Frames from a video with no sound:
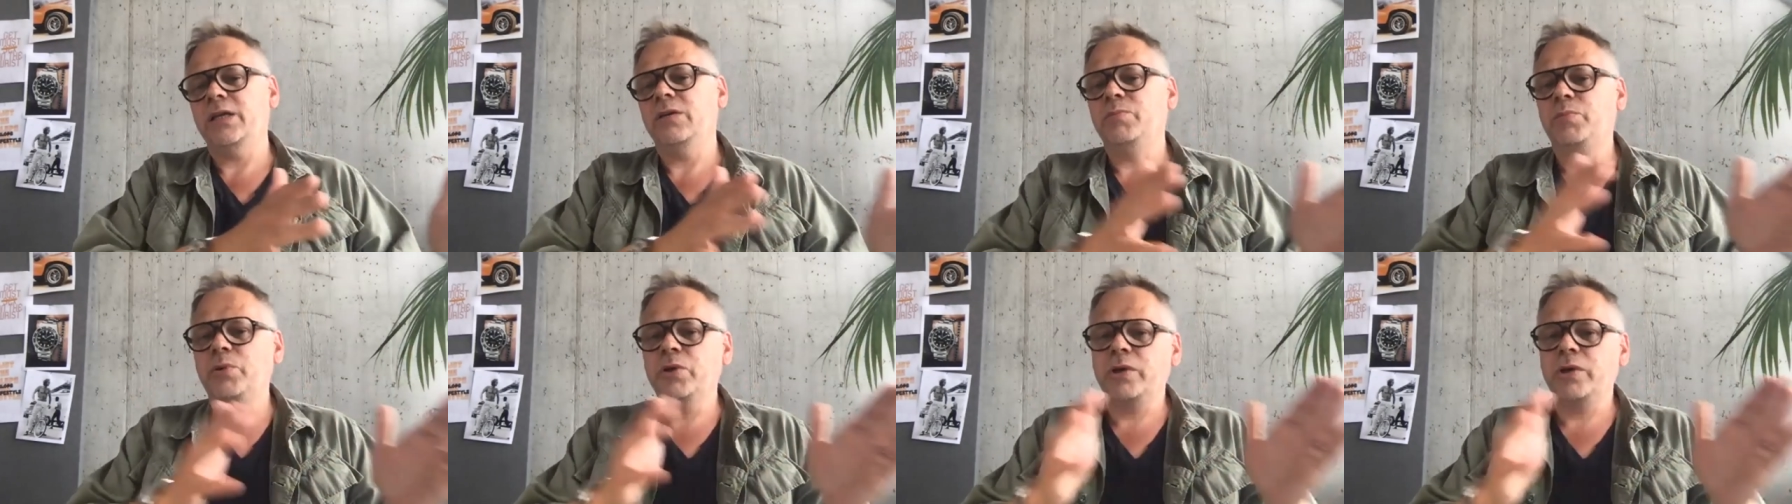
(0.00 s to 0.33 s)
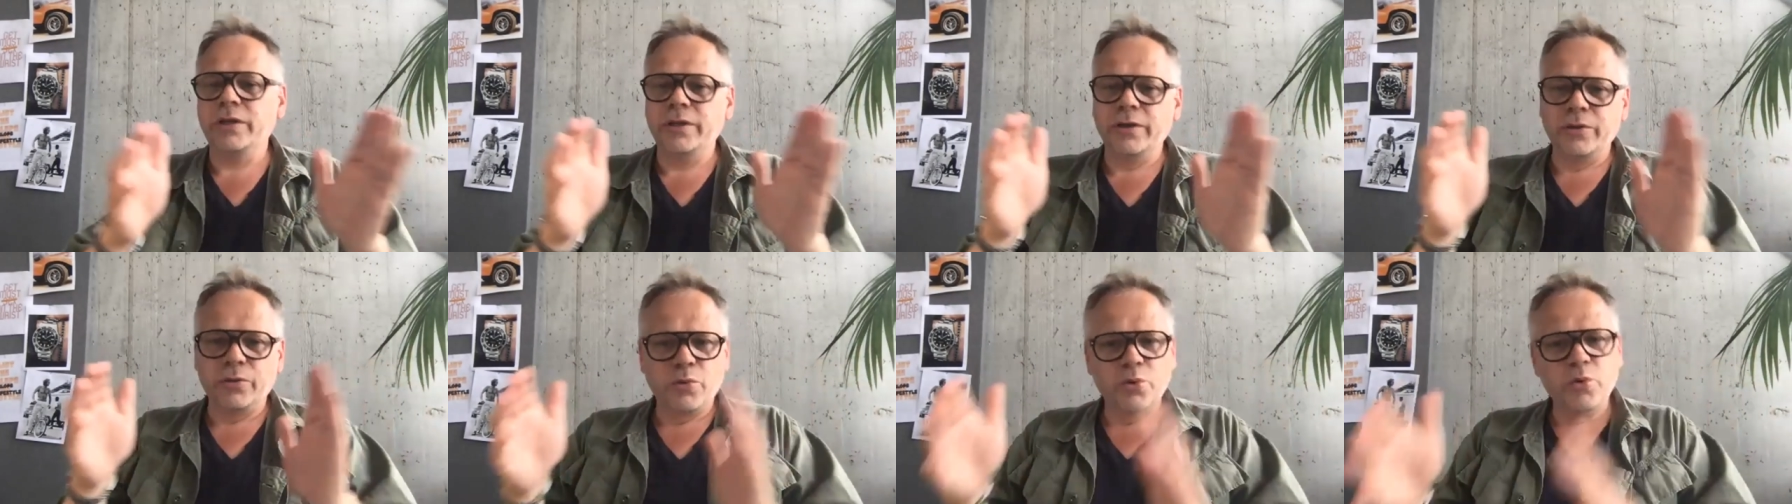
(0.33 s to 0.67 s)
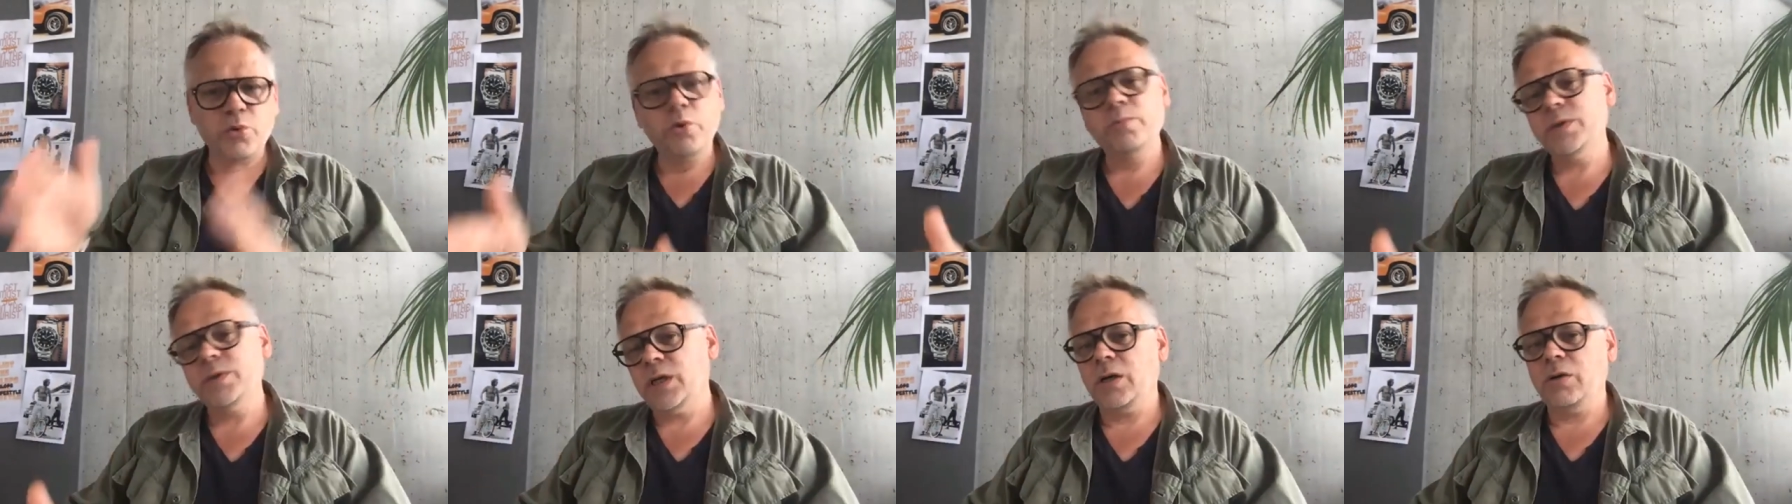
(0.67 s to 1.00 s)
you put it in a
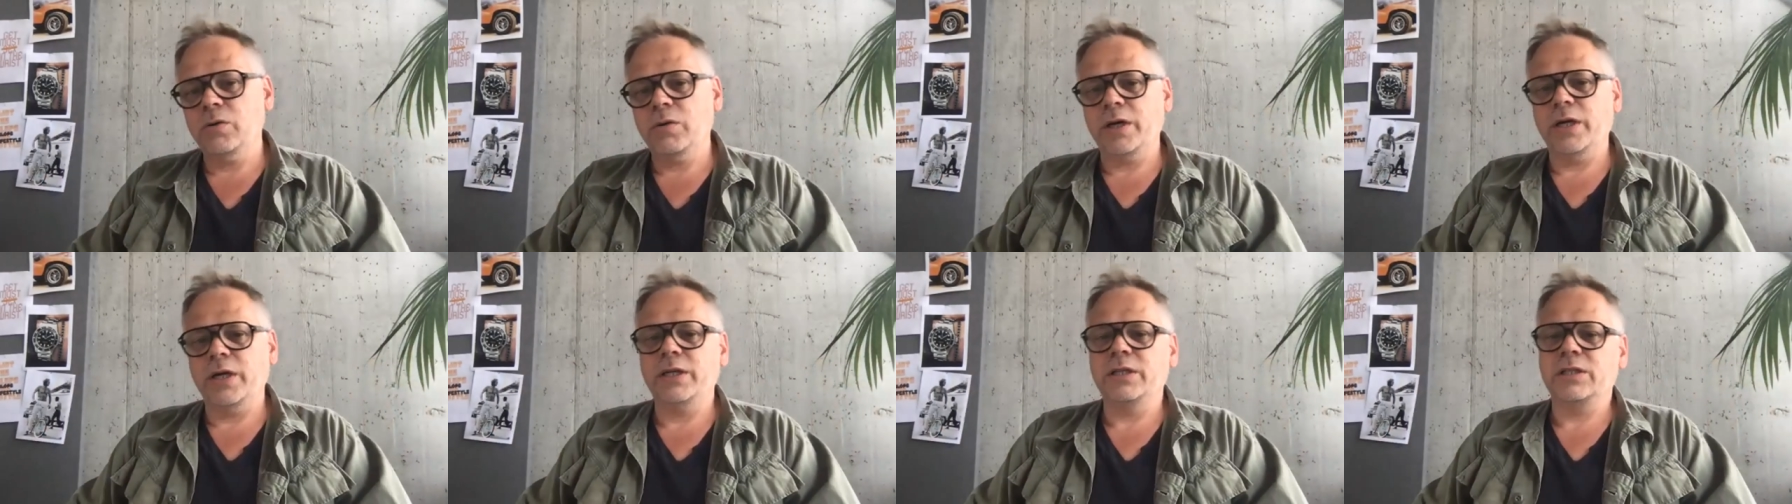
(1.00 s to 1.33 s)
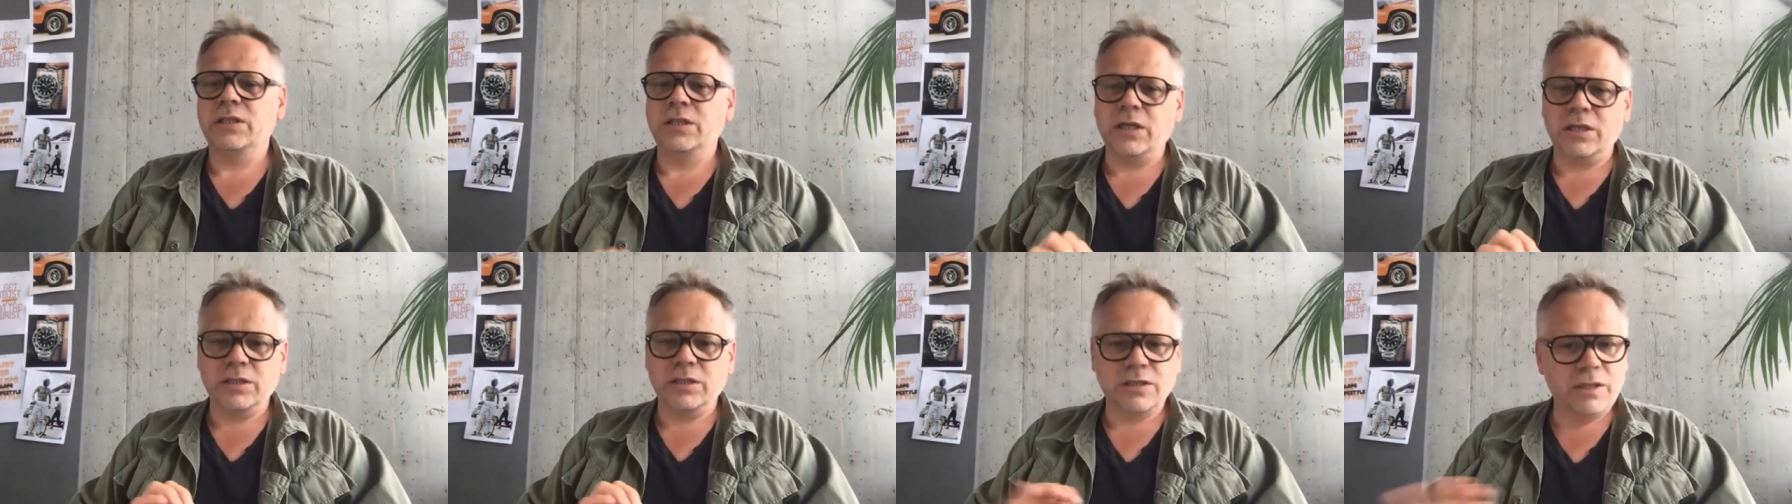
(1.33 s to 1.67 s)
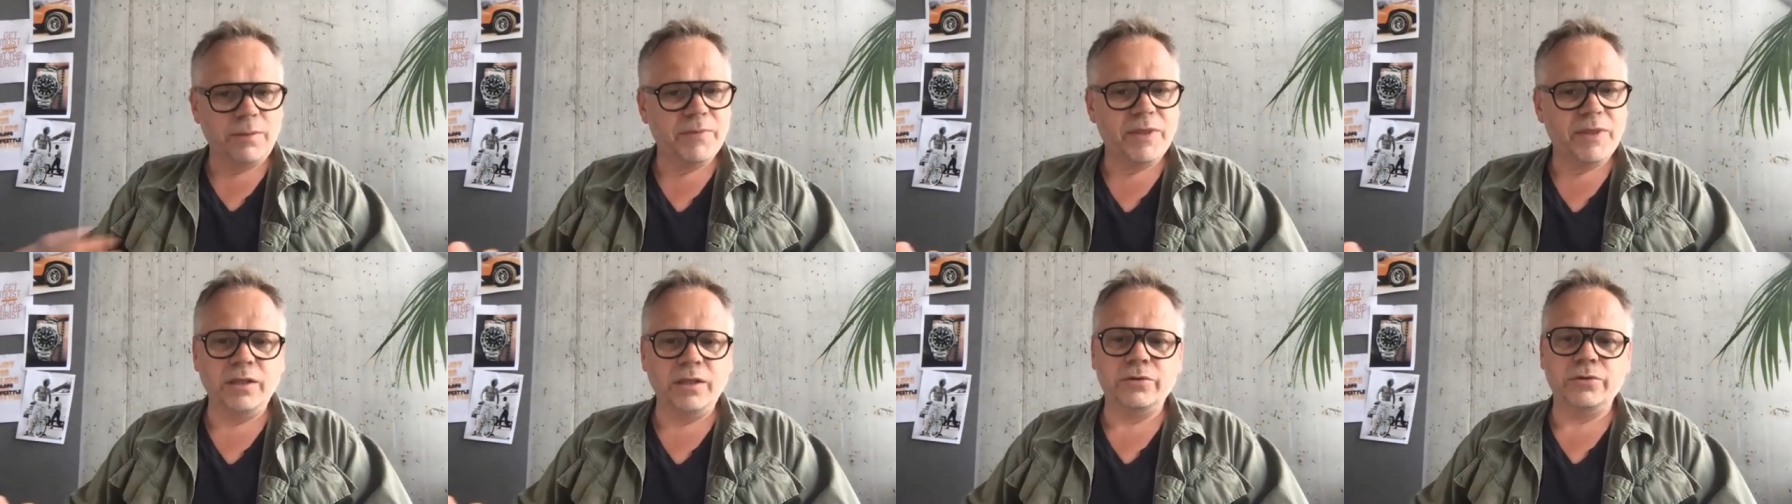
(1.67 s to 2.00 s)
room now and it does
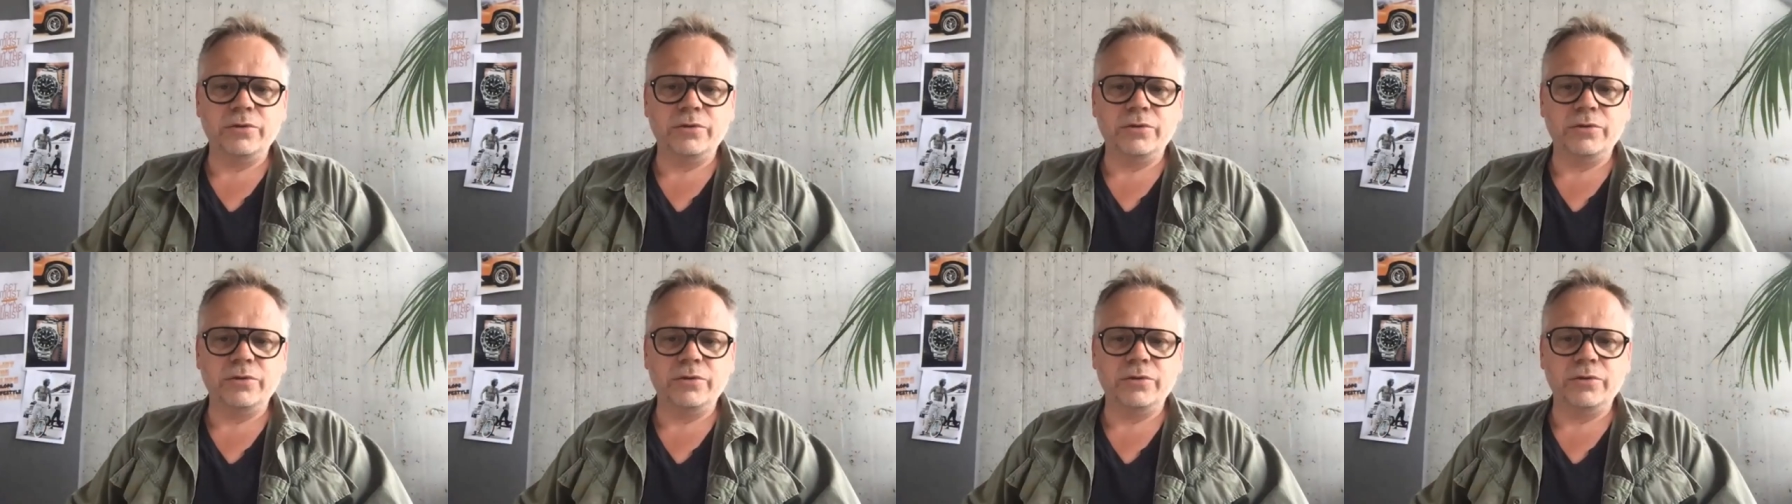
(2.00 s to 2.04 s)
something